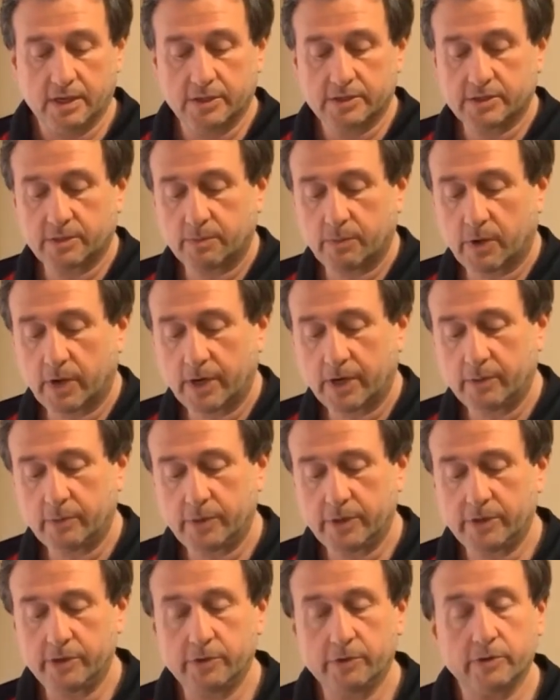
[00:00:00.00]
So Barney
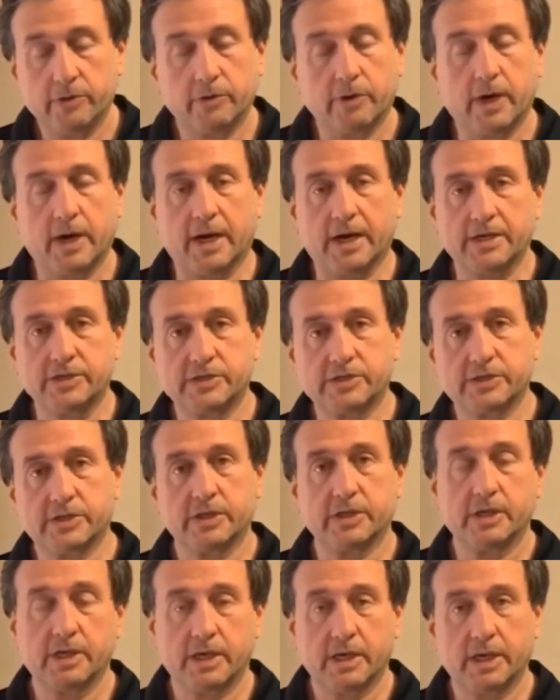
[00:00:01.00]
would
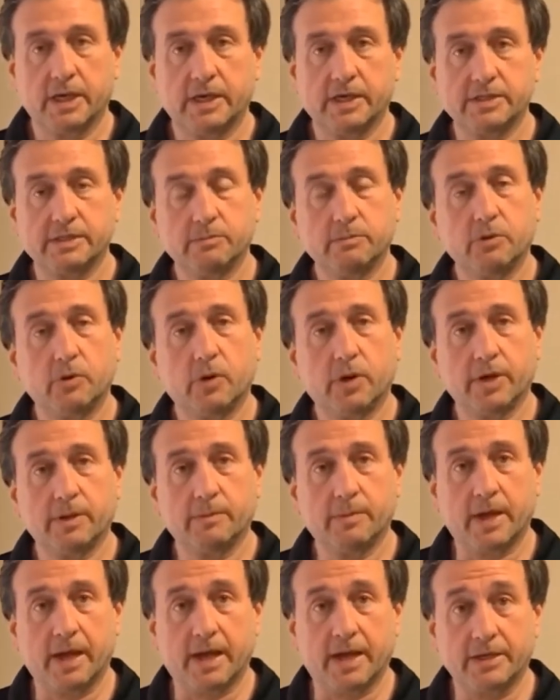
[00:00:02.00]
utilize his employee
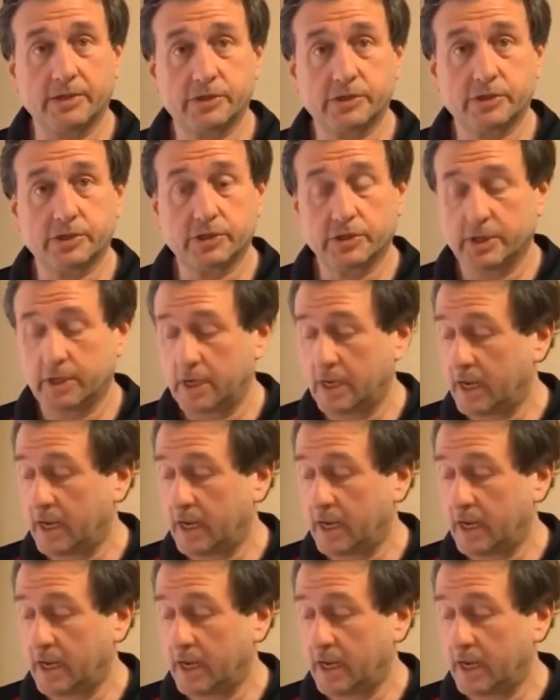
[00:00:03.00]
badge